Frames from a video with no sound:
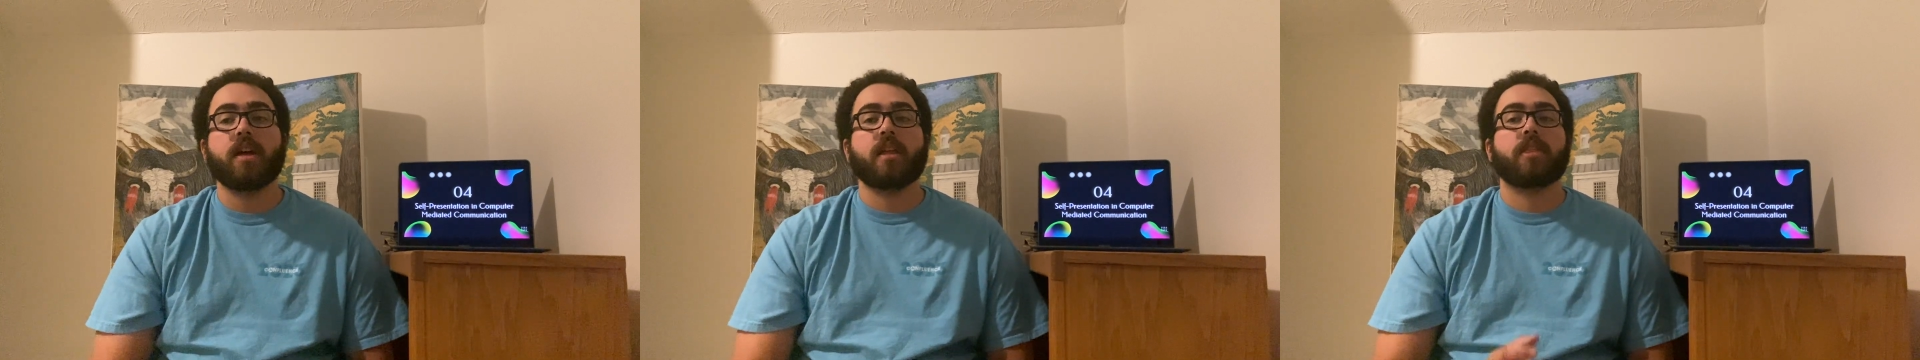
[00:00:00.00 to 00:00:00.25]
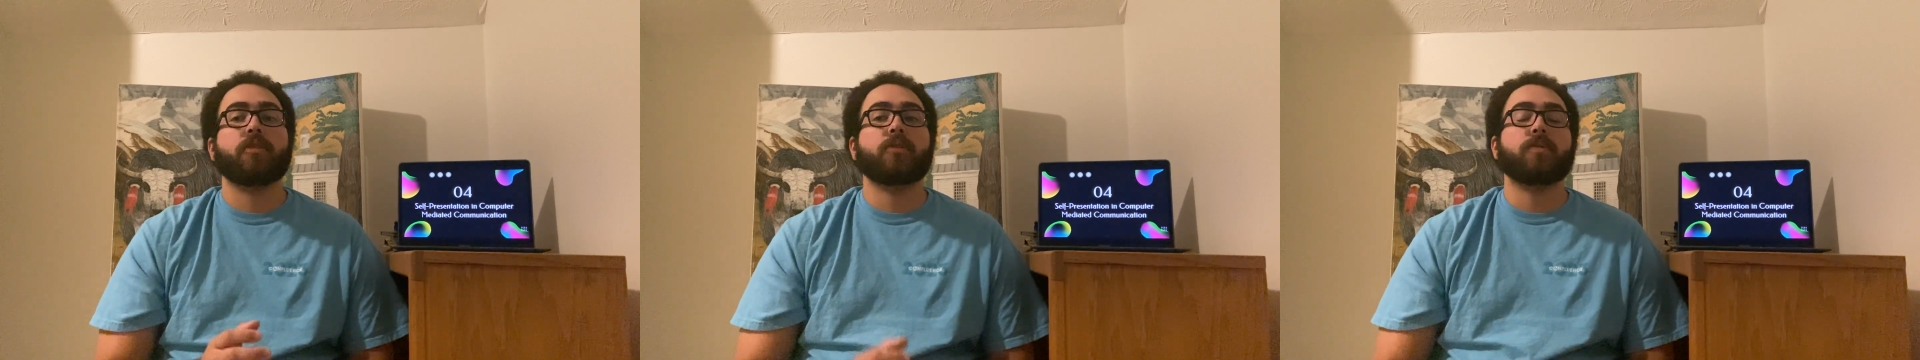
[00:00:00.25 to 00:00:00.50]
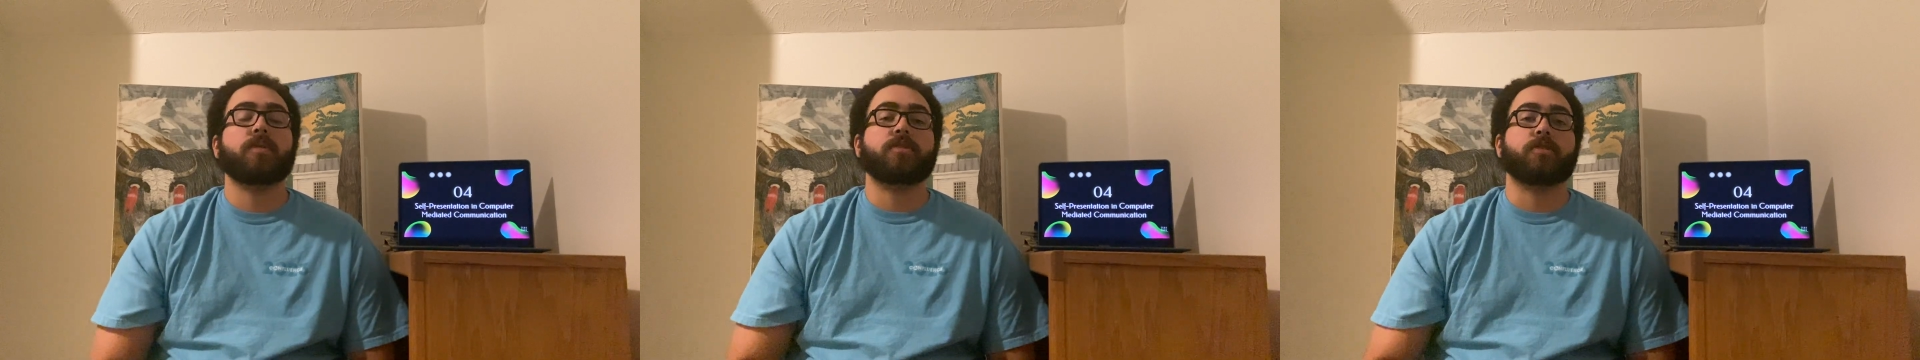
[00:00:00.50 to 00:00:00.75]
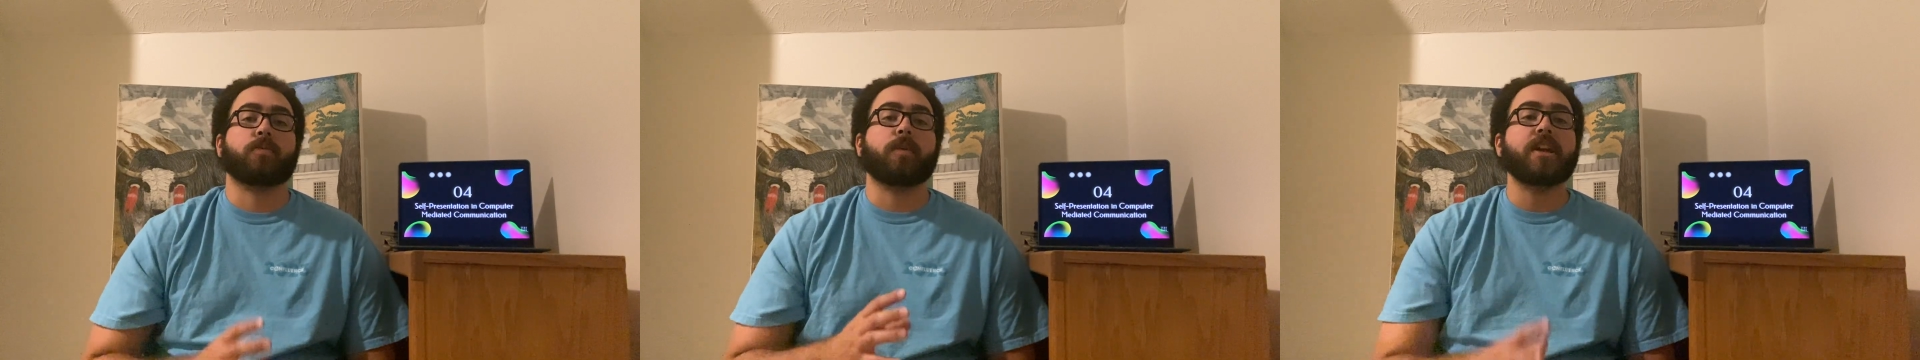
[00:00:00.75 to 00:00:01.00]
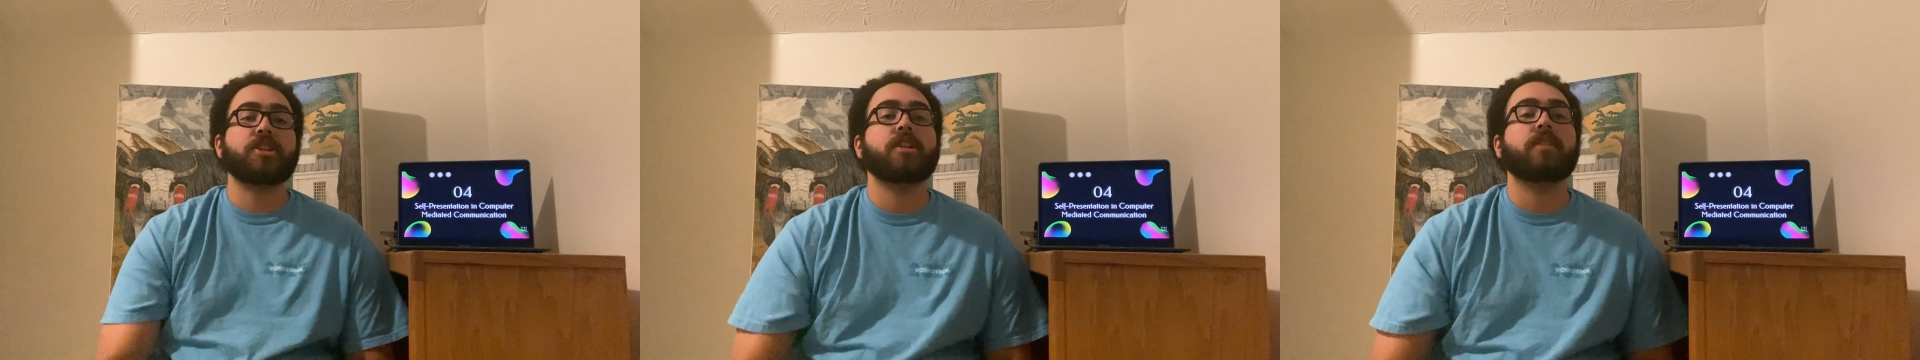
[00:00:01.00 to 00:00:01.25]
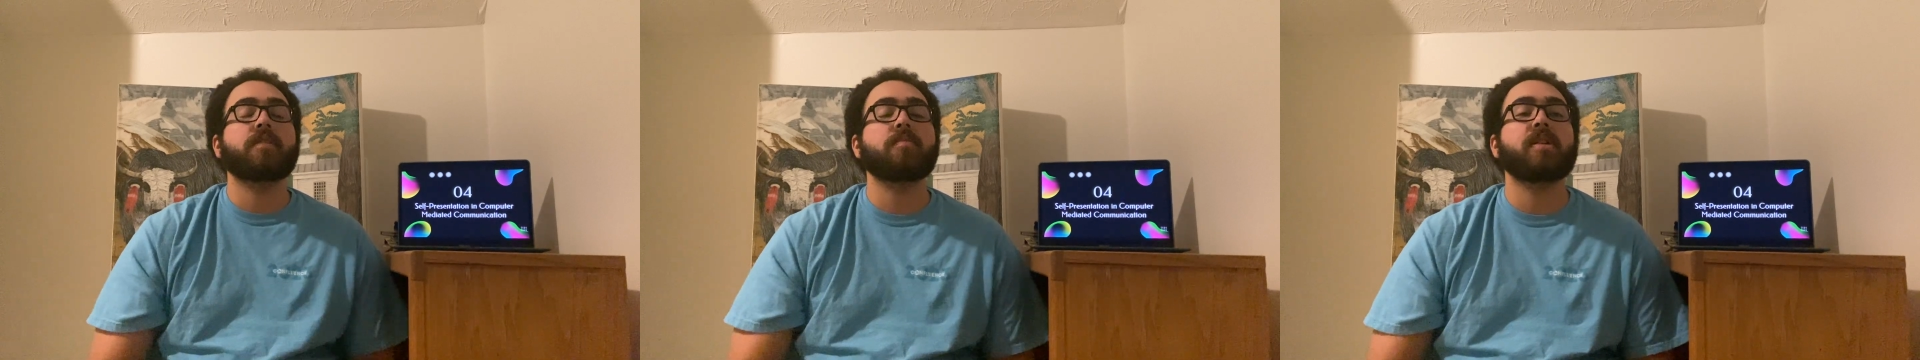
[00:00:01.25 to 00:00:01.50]
through duration
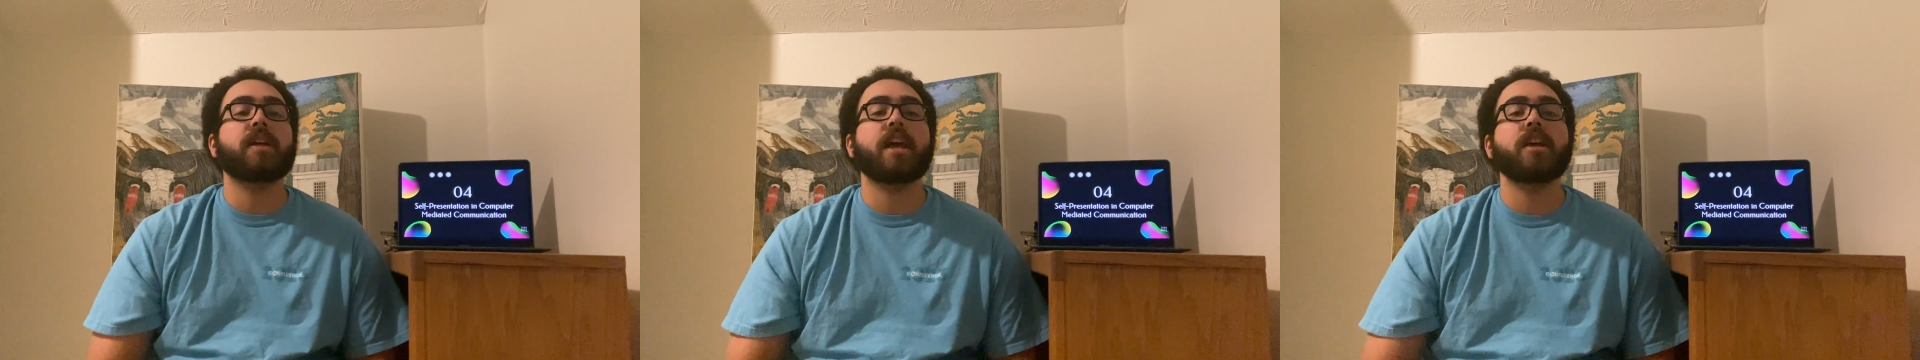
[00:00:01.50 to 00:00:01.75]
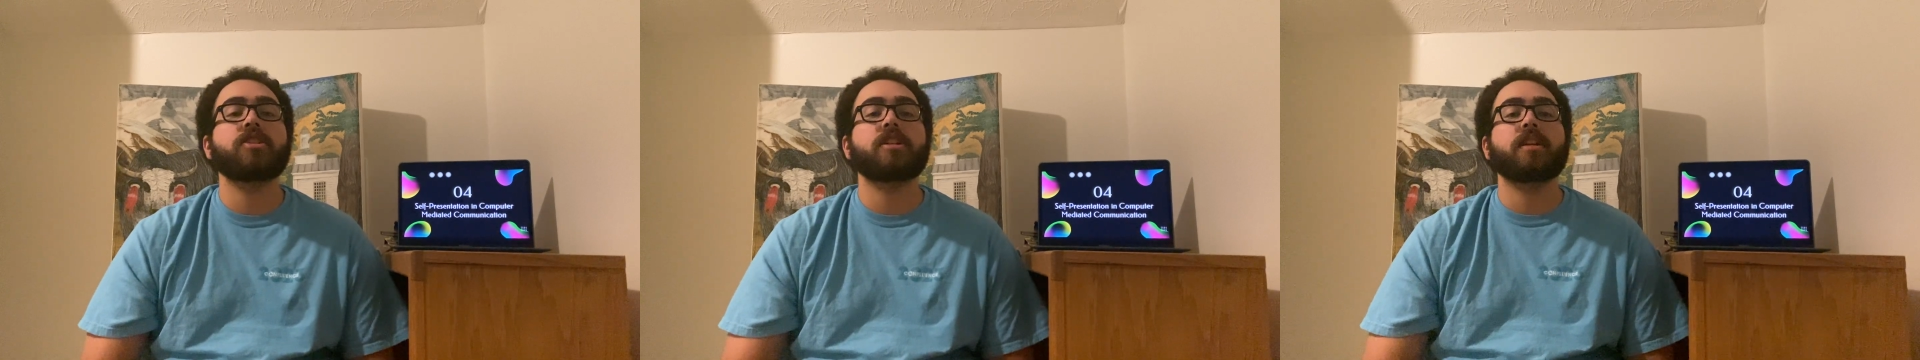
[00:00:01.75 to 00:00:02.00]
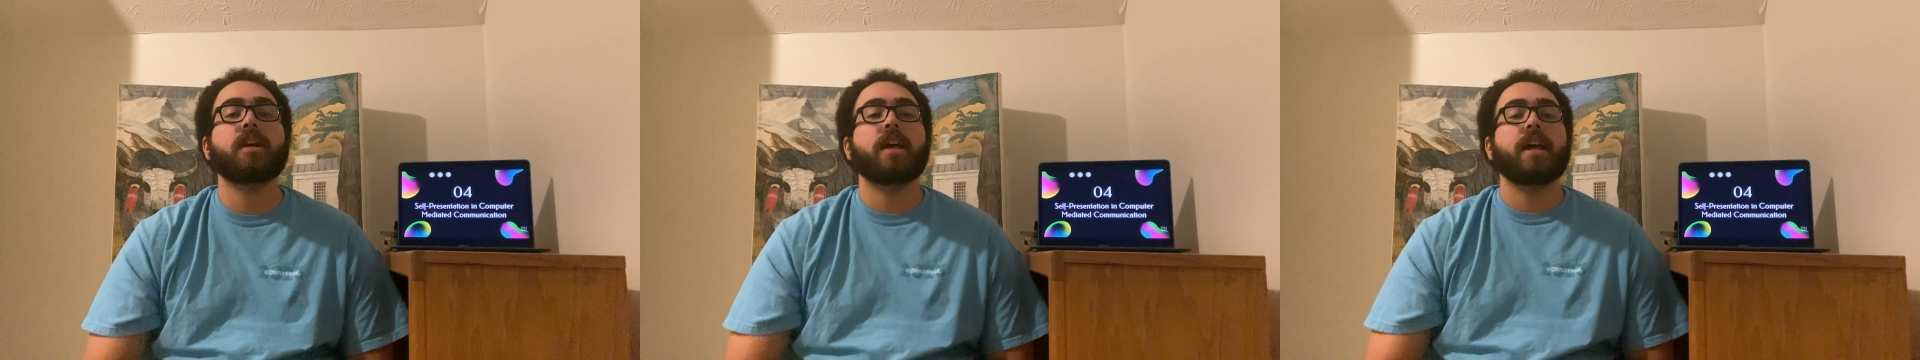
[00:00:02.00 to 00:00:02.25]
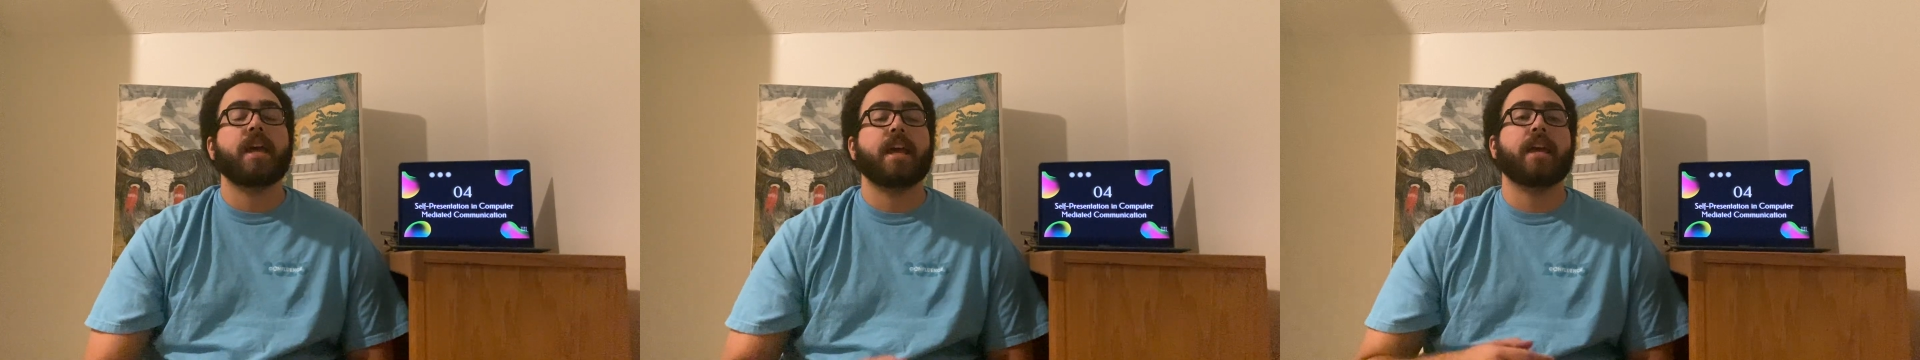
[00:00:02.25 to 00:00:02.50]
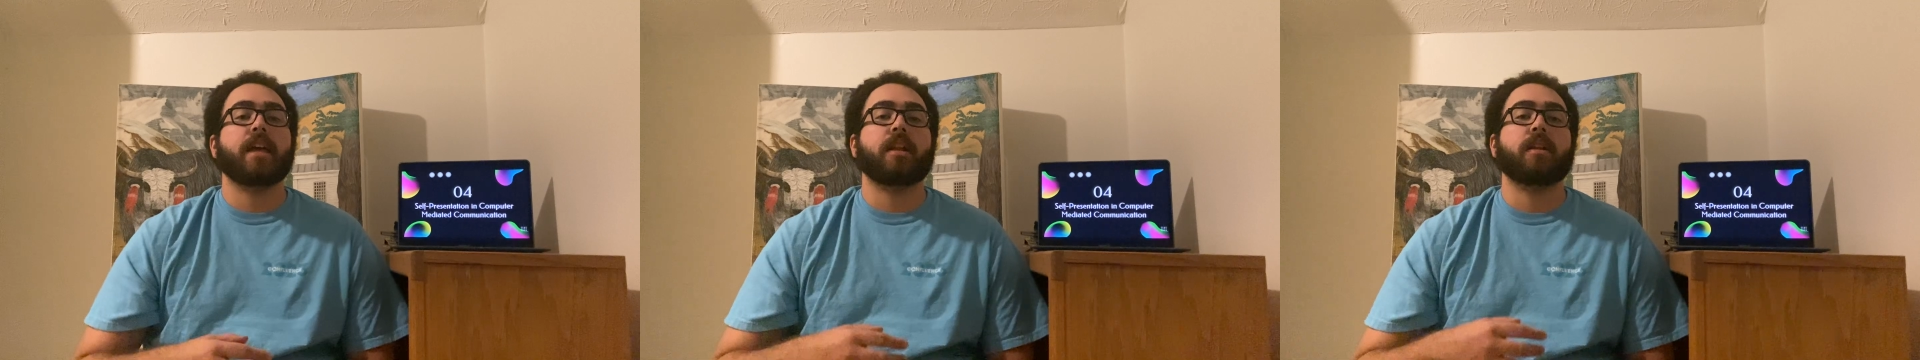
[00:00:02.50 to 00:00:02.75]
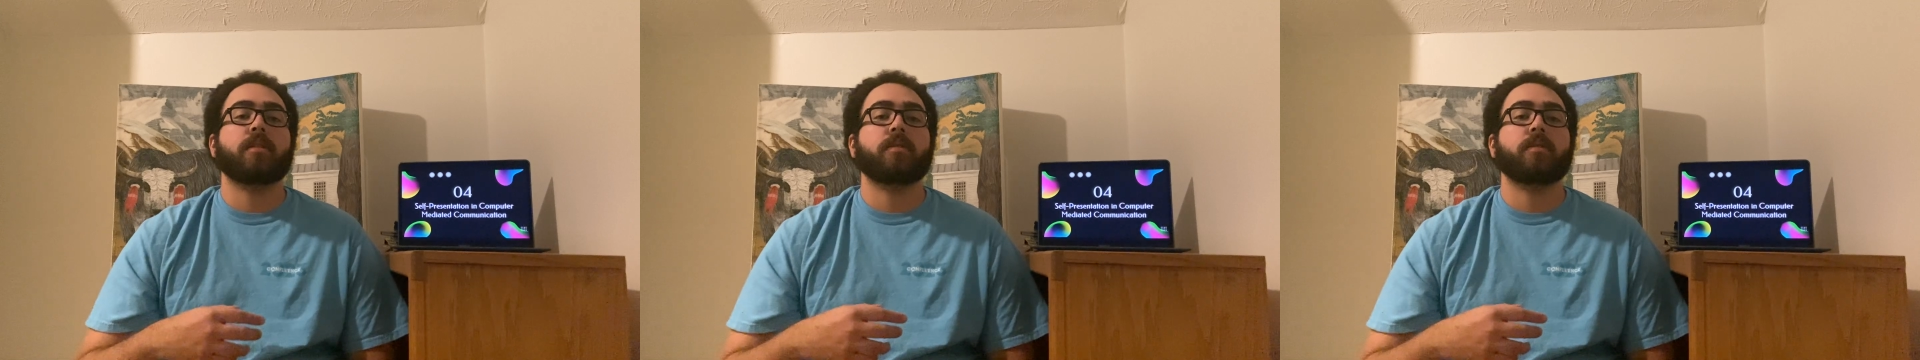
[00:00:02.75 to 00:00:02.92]
of communication and